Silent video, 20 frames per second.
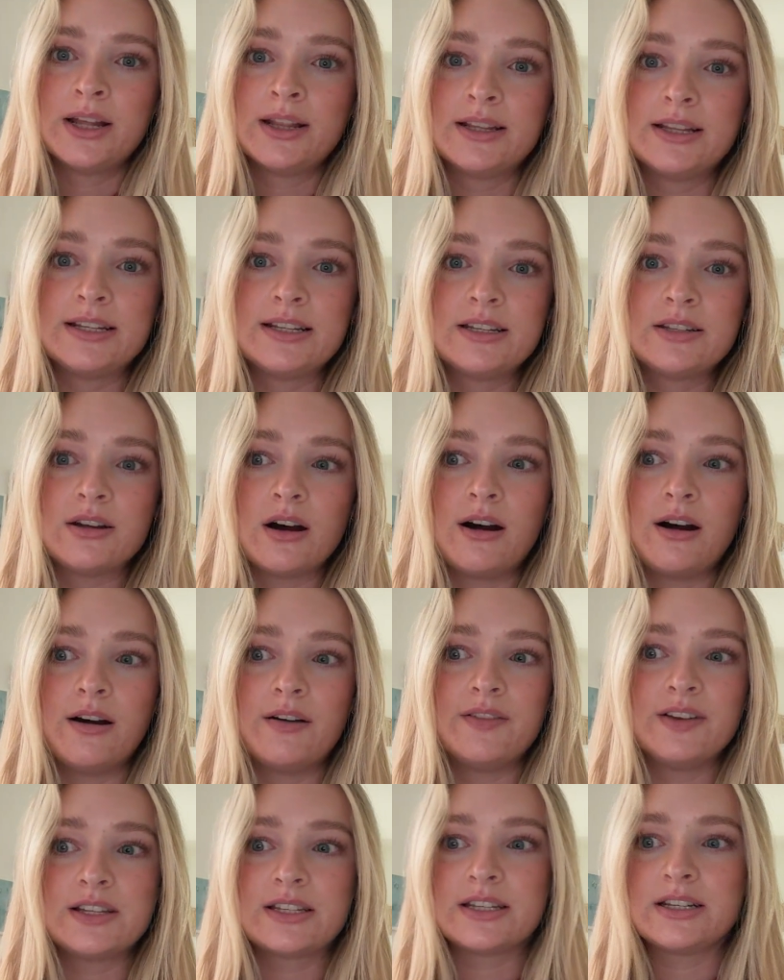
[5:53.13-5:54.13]
This is
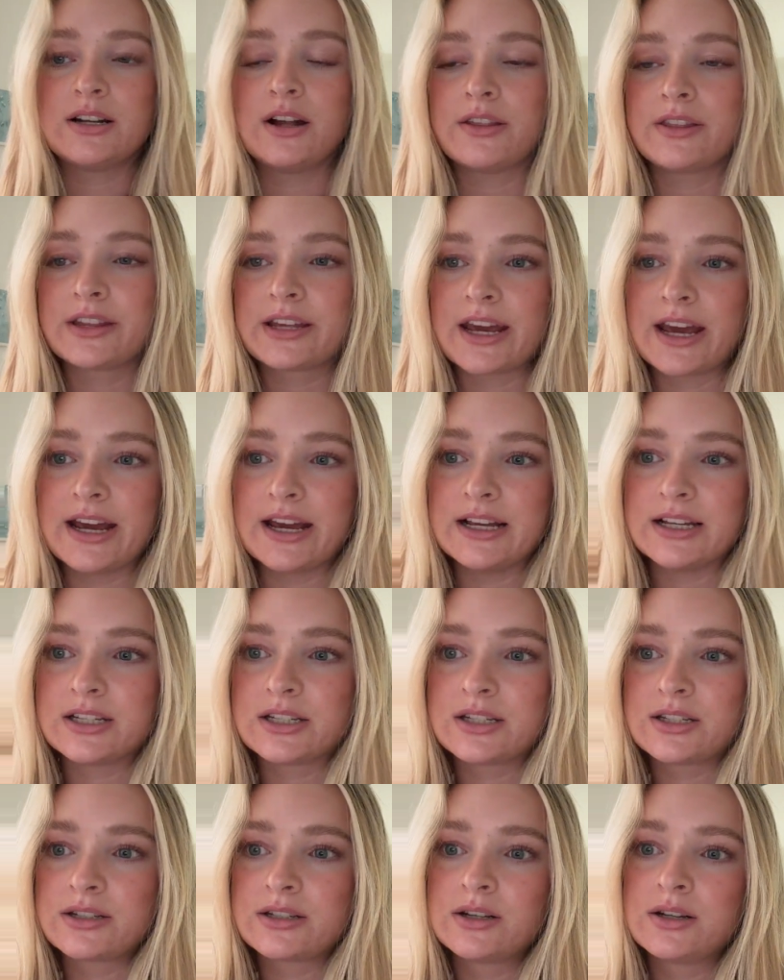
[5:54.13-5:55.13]
obviously not the
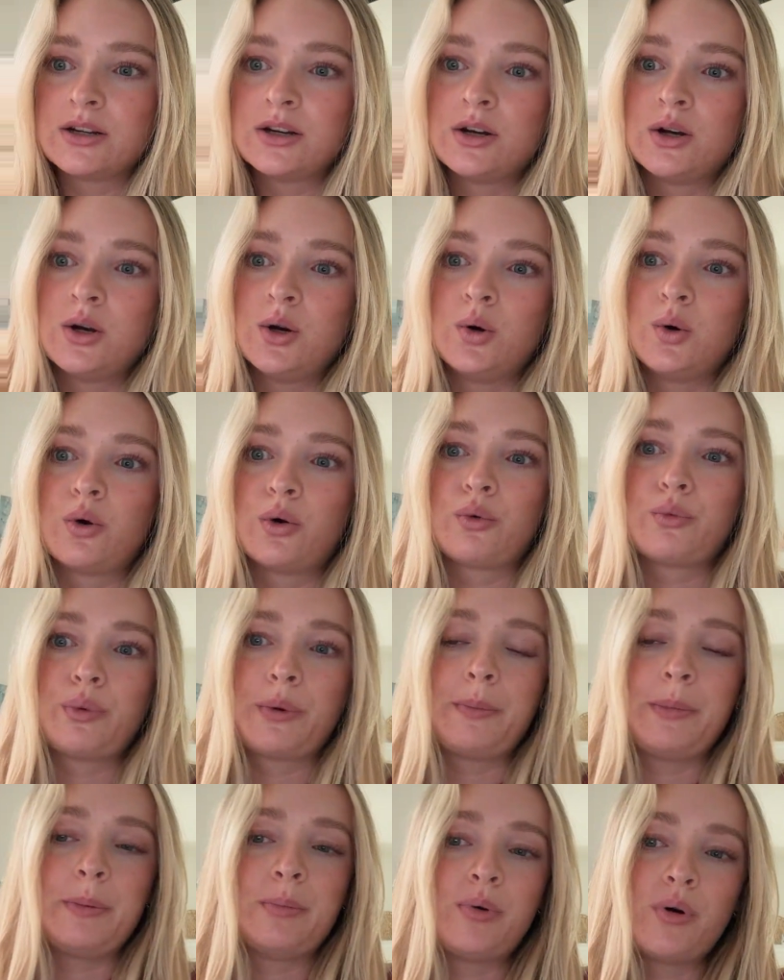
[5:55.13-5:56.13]
case, or it
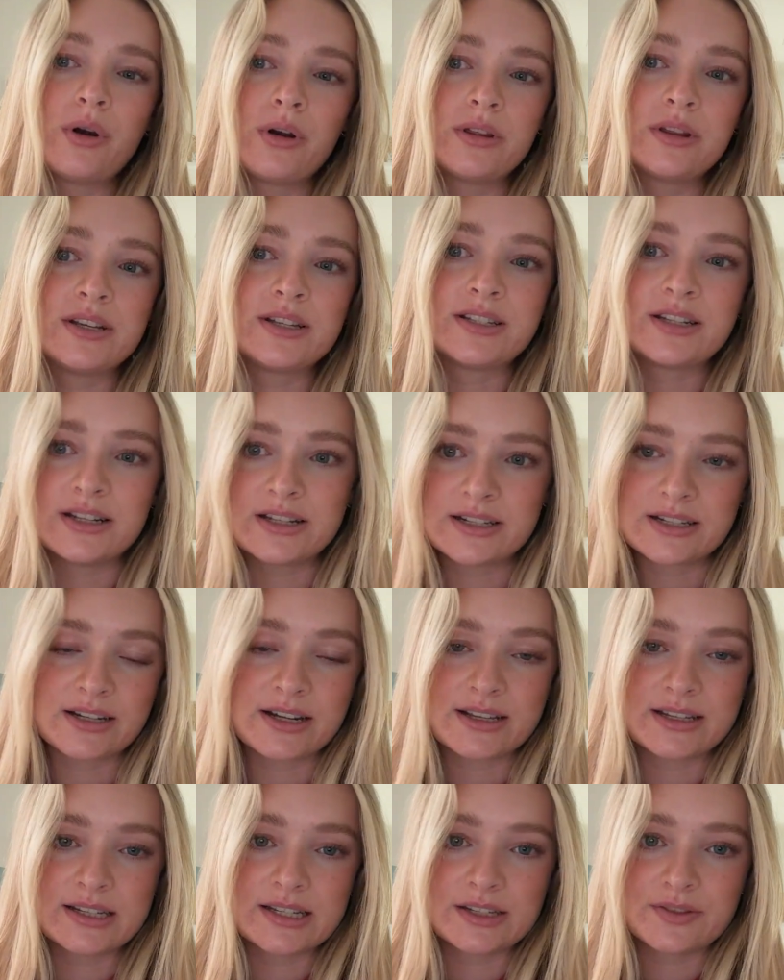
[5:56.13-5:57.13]
would be pointless to
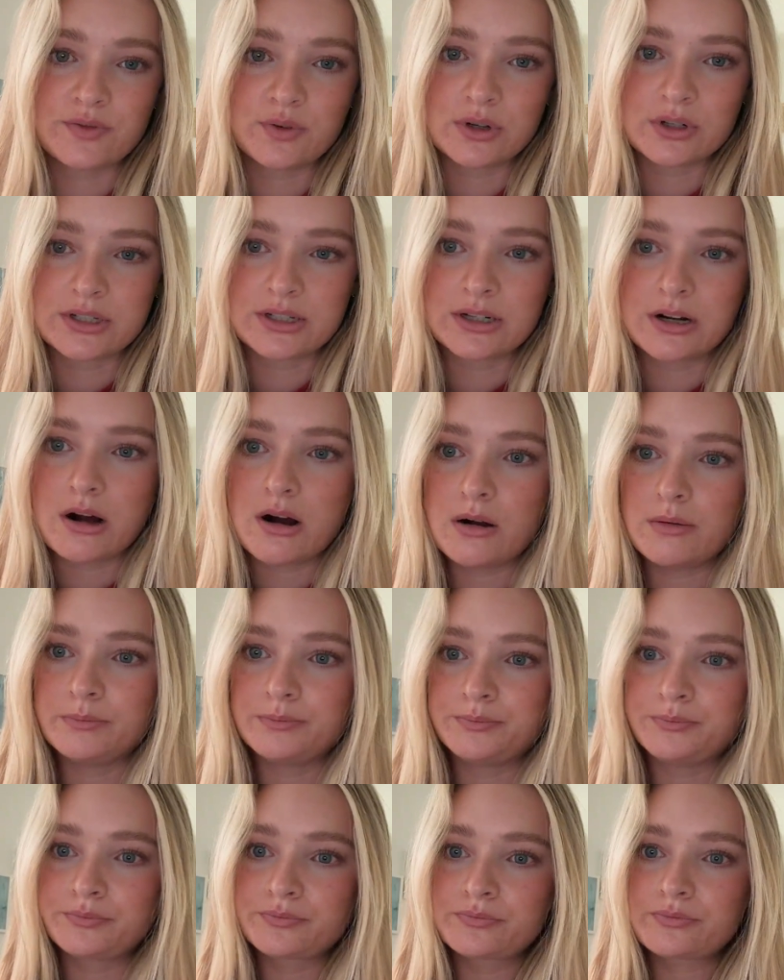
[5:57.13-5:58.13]
discuss this force at all.
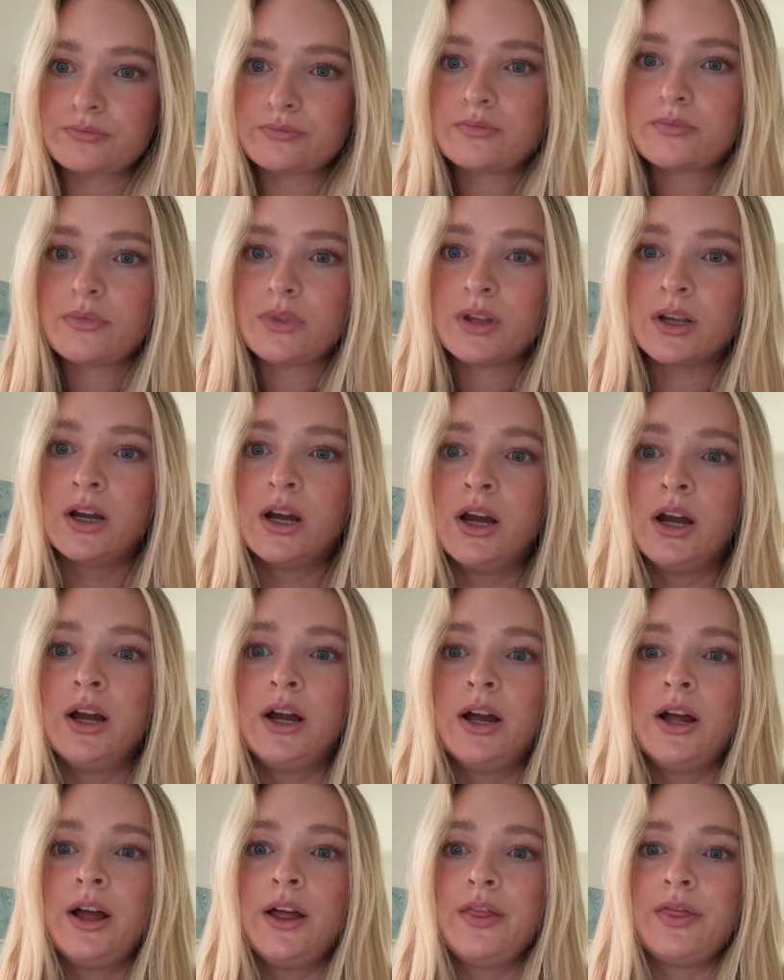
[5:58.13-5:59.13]

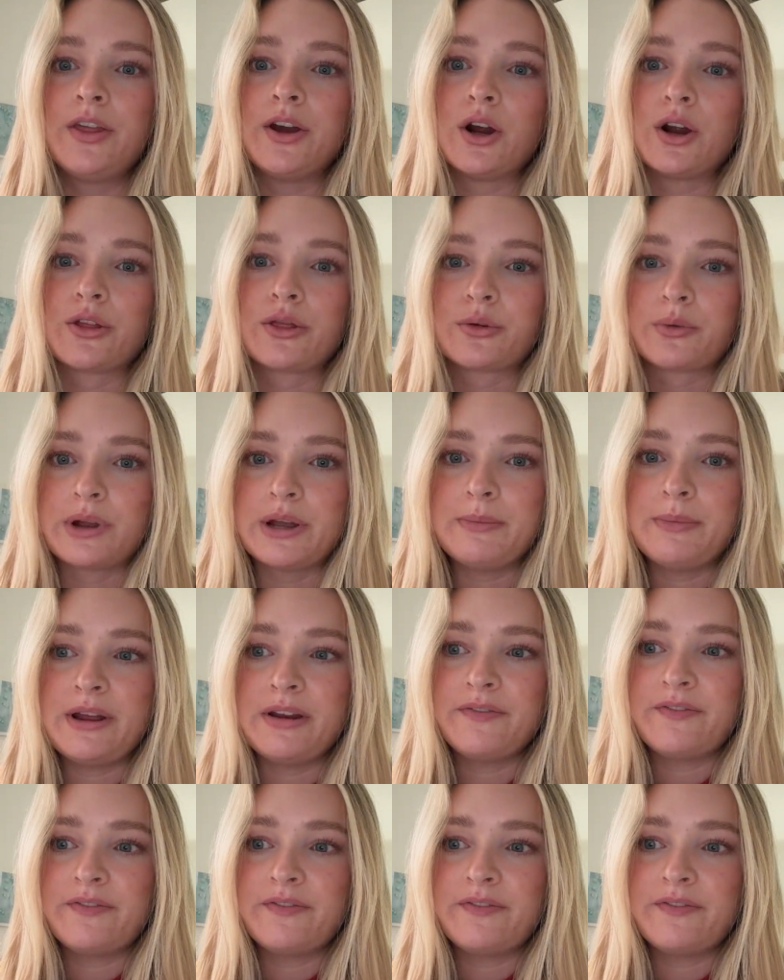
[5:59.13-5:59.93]
There are 3 main